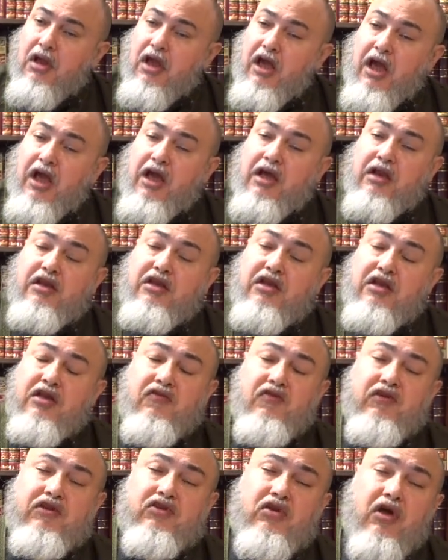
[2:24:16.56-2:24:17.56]
And he
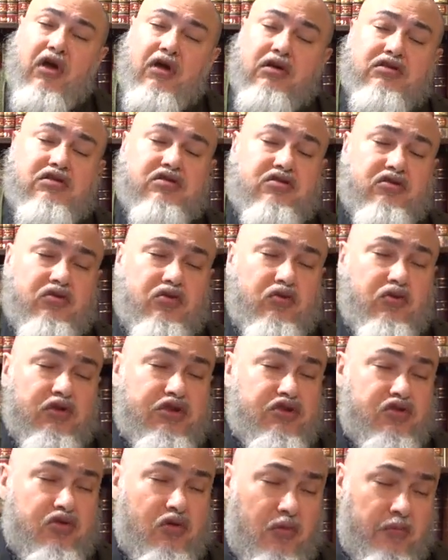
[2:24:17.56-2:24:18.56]
even talks to
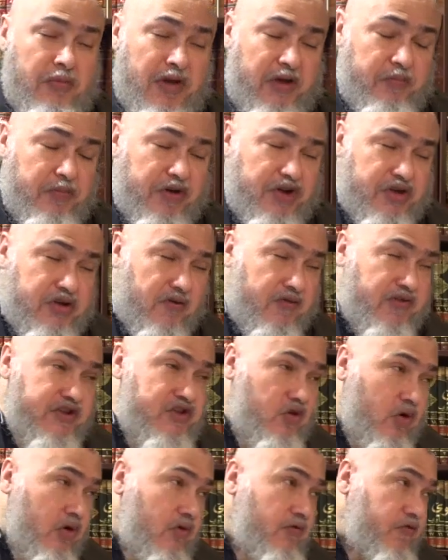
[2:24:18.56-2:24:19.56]
his members of his
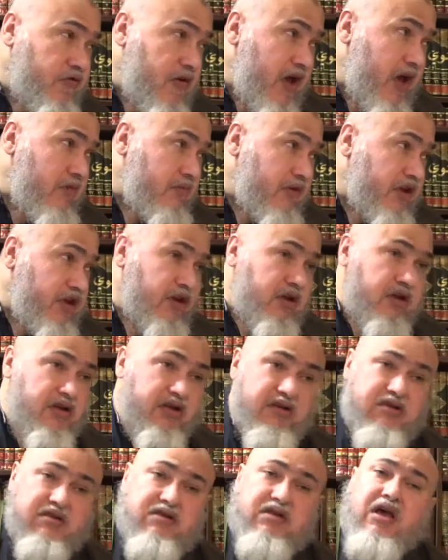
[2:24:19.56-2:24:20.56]
own family and
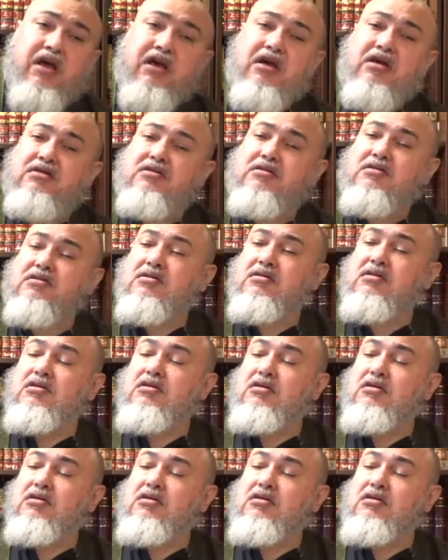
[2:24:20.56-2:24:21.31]
he says,